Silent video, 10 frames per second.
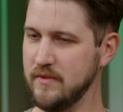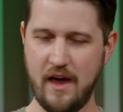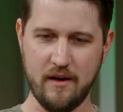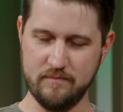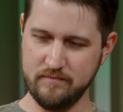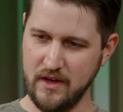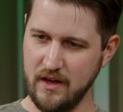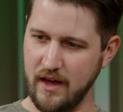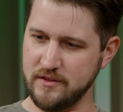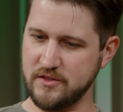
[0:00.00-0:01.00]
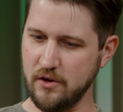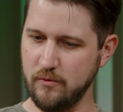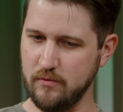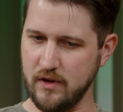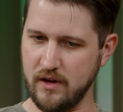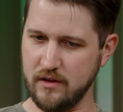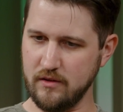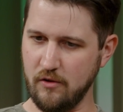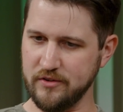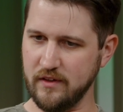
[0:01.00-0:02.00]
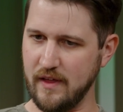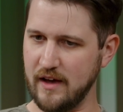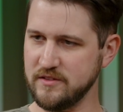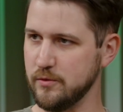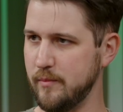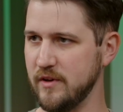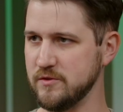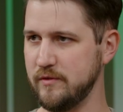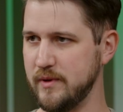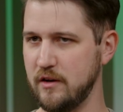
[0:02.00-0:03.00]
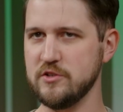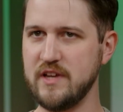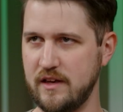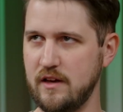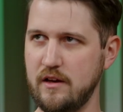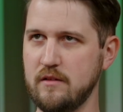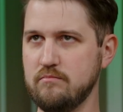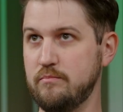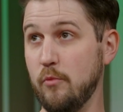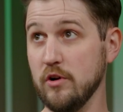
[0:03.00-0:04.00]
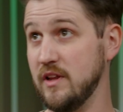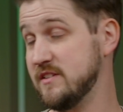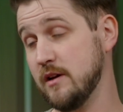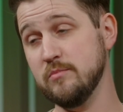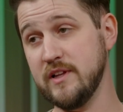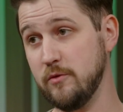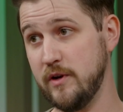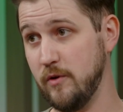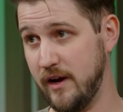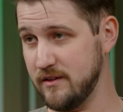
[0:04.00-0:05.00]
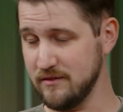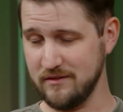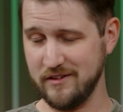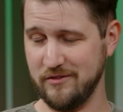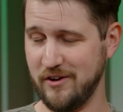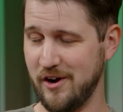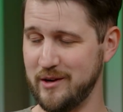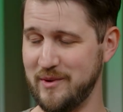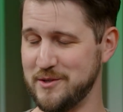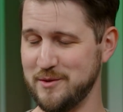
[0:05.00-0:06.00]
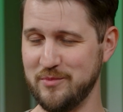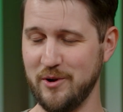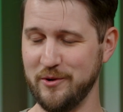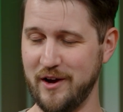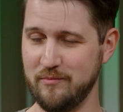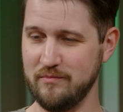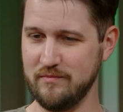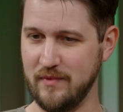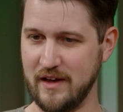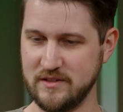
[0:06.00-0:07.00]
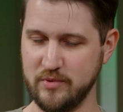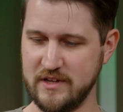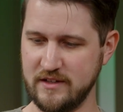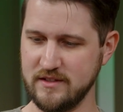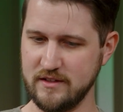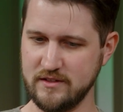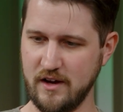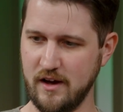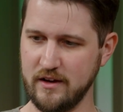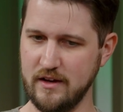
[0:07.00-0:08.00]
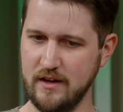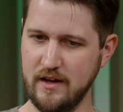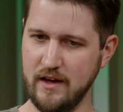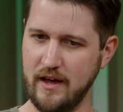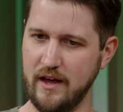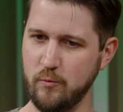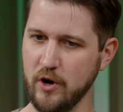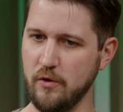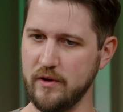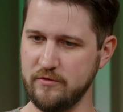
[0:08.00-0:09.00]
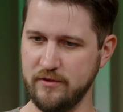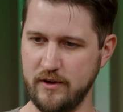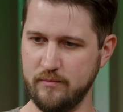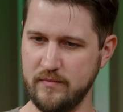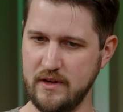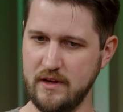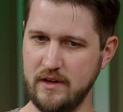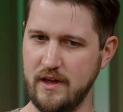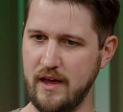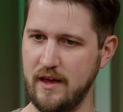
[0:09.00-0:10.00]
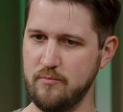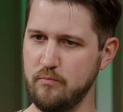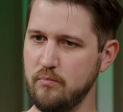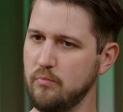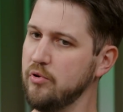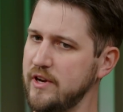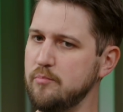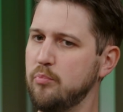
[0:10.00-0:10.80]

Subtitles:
Yeah. And so over the last 3 months, we've been undertaking more or less a complete rewrite of our automation program as it pertains to the SOC. And we're going from a pretty